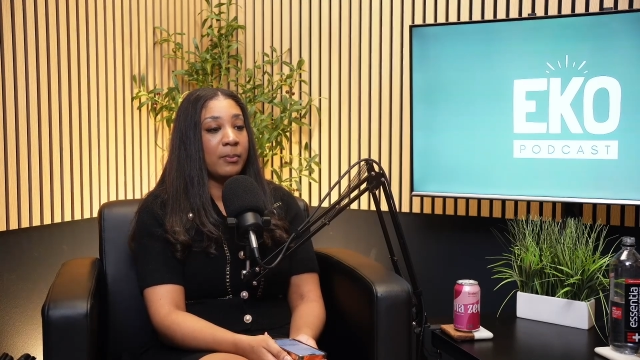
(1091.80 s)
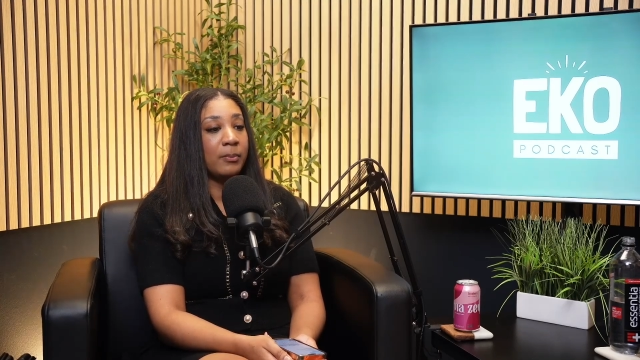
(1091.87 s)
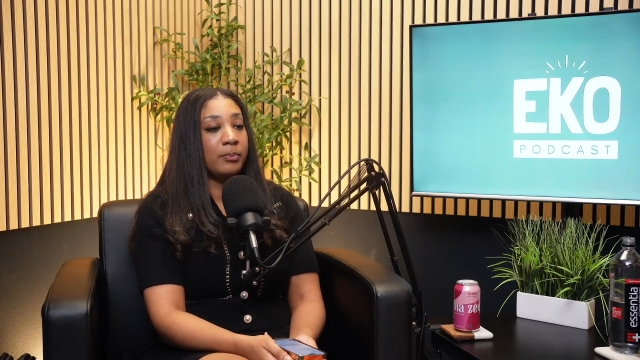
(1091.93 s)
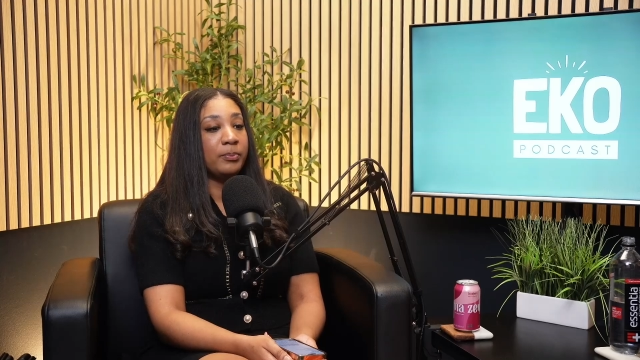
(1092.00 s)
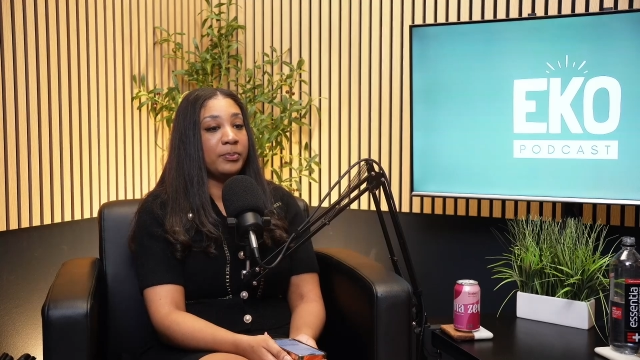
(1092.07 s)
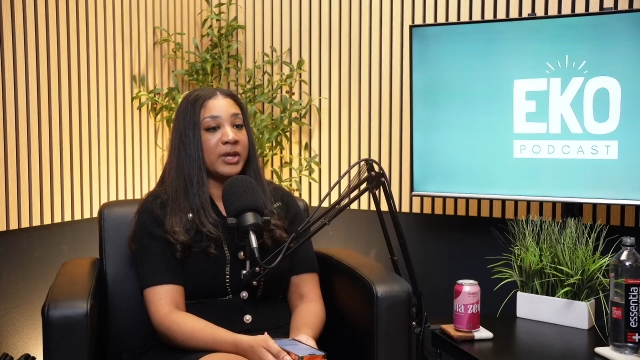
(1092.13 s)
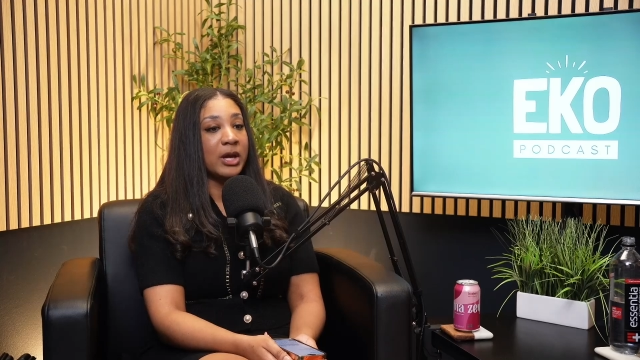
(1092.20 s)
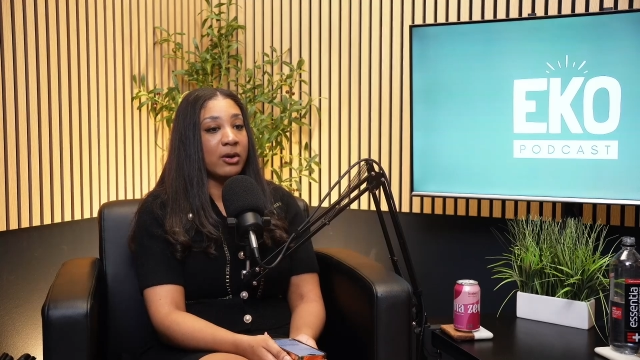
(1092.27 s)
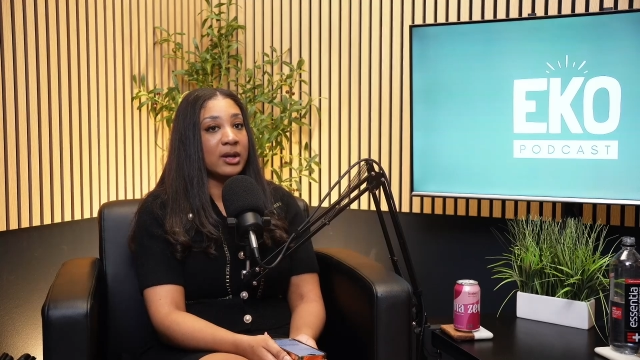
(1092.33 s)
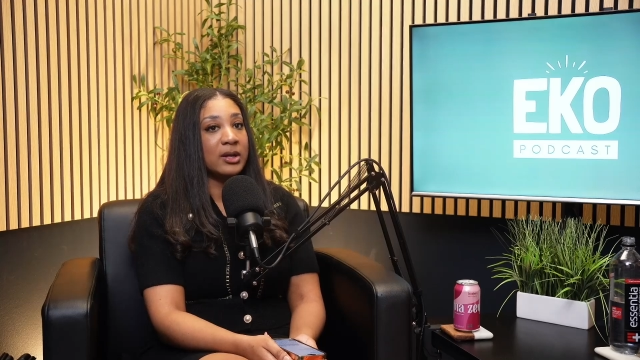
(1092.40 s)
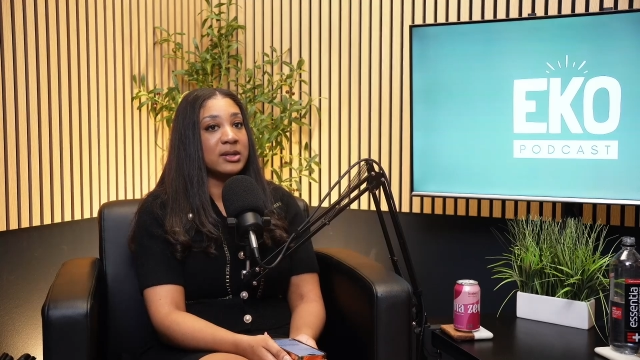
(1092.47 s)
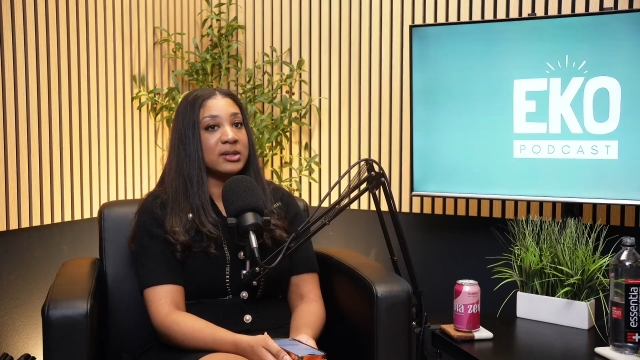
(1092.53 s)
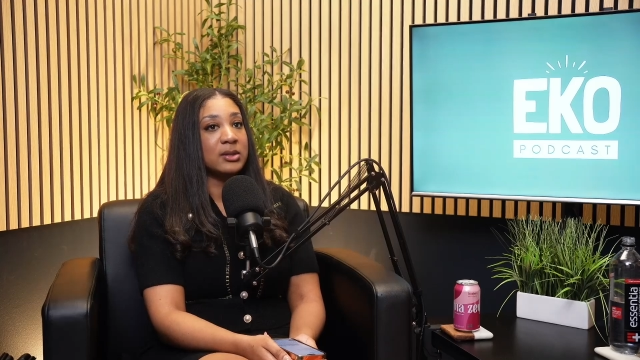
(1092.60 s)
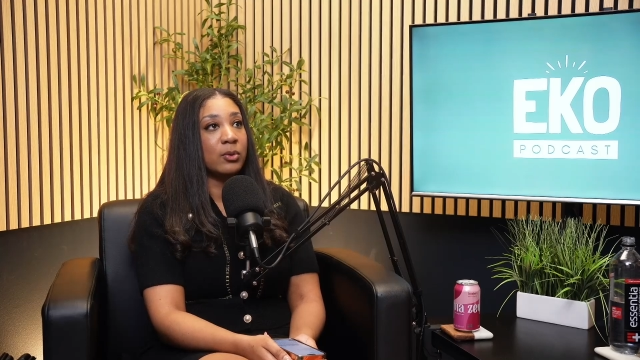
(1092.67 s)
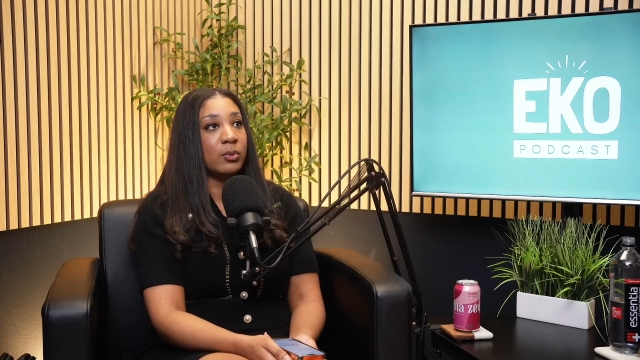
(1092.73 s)
There
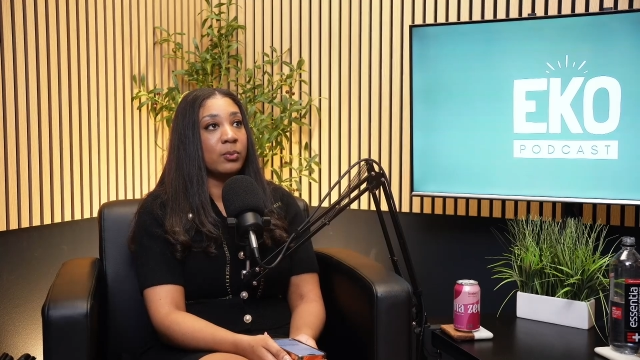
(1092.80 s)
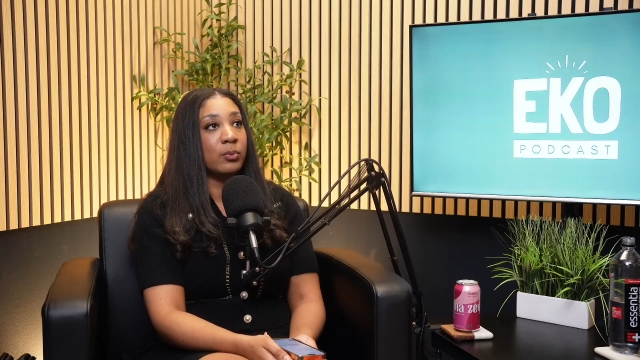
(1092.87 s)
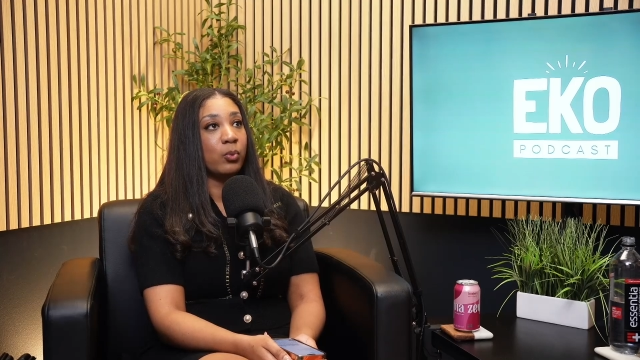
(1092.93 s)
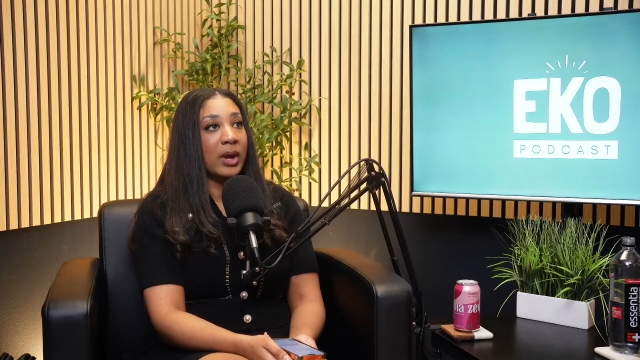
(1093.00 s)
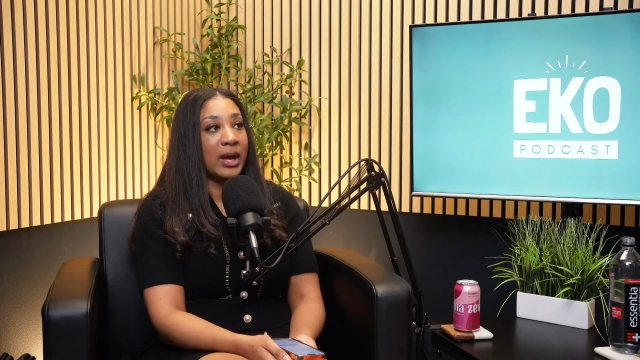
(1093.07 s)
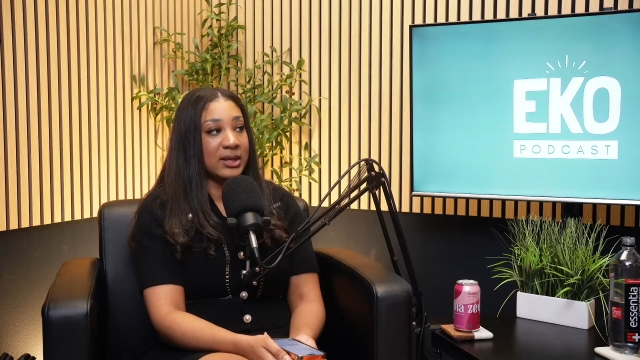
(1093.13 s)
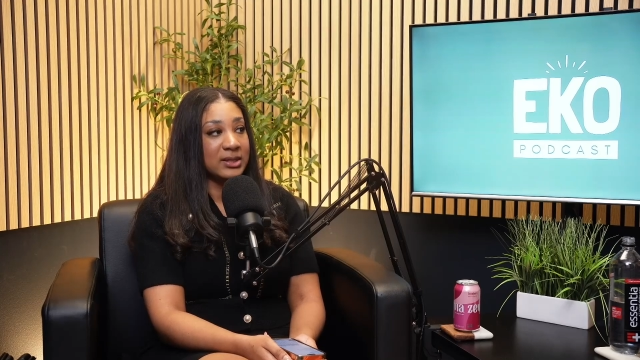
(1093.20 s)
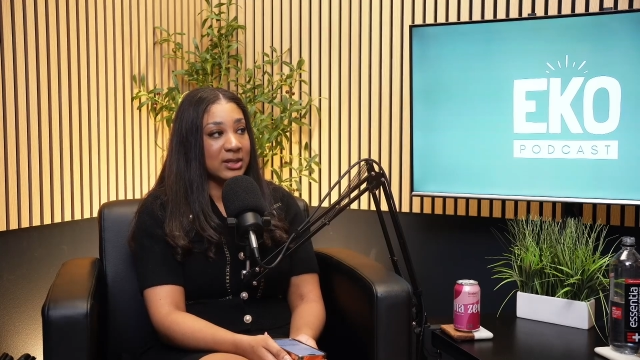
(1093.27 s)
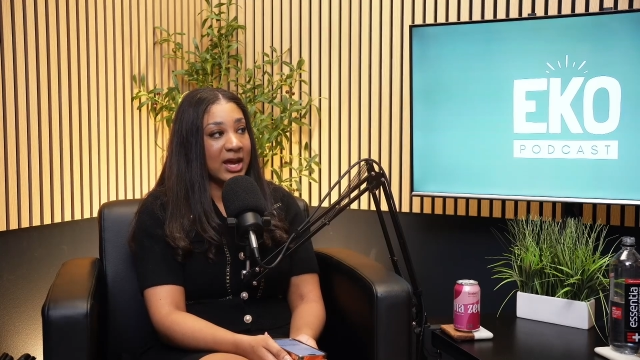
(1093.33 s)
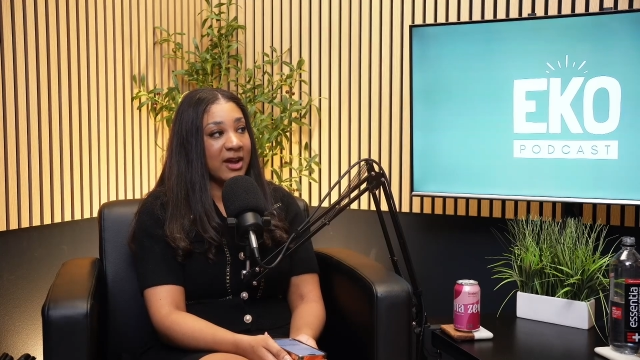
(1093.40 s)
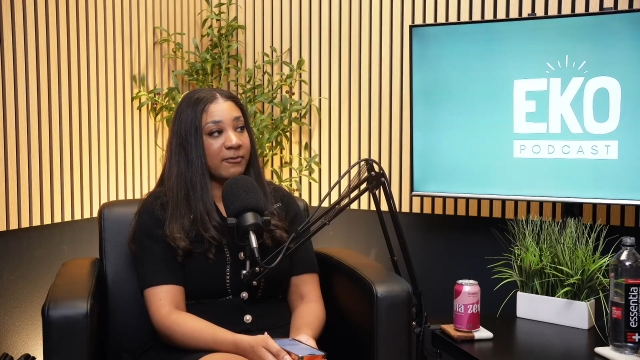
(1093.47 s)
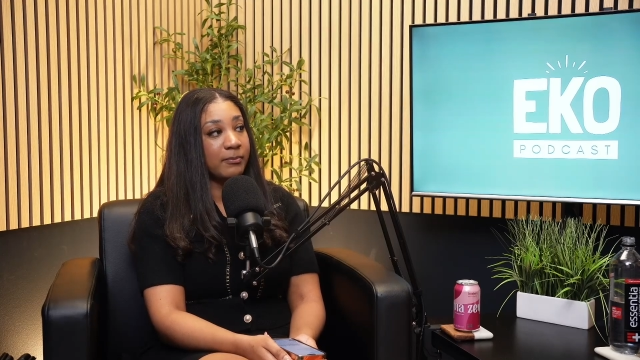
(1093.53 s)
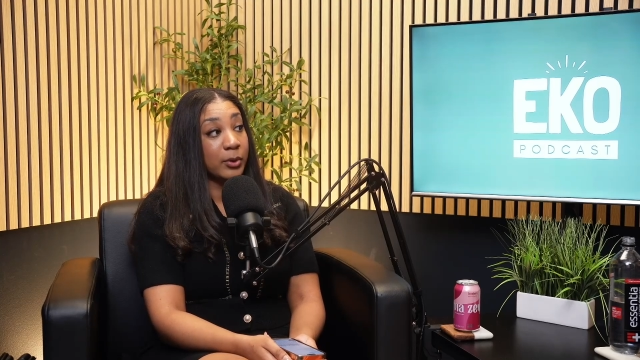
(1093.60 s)
is a way to have